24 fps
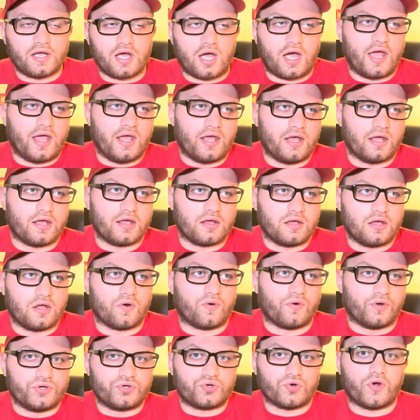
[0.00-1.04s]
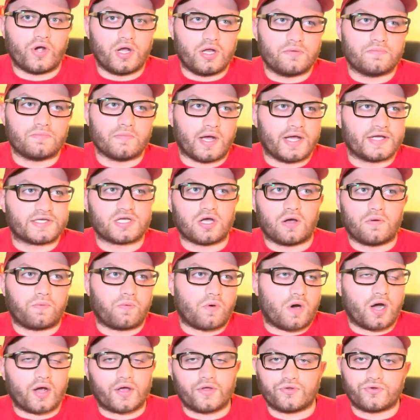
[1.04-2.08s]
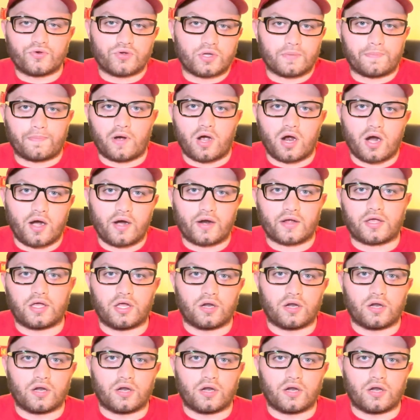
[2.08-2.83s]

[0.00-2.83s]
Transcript: I, you know, enjoyed myself walking through the park,